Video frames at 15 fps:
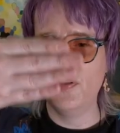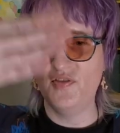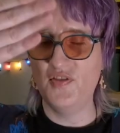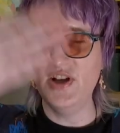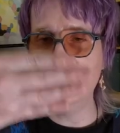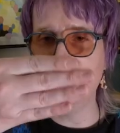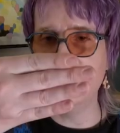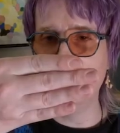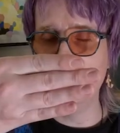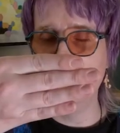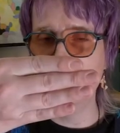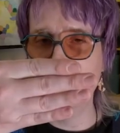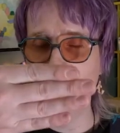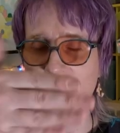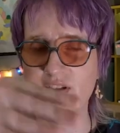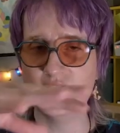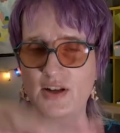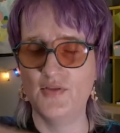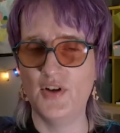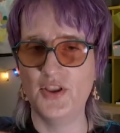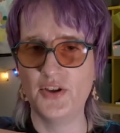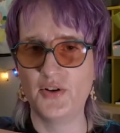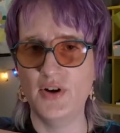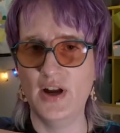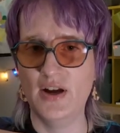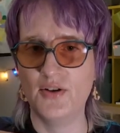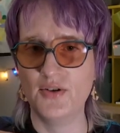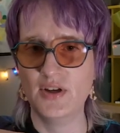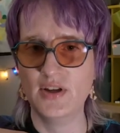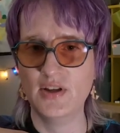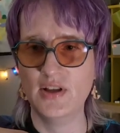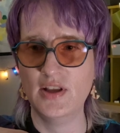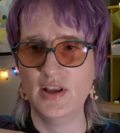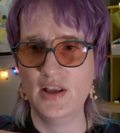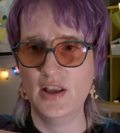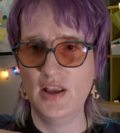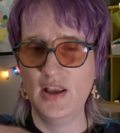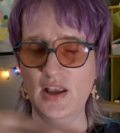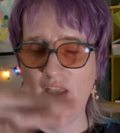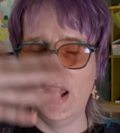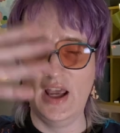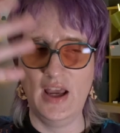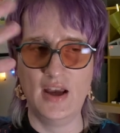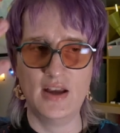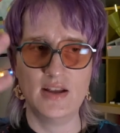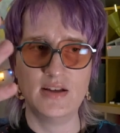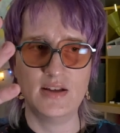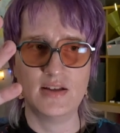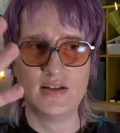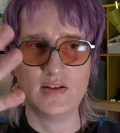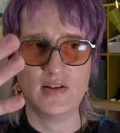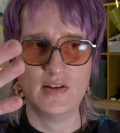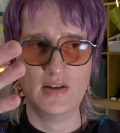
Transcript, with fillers: facing you instead of on the ground. And,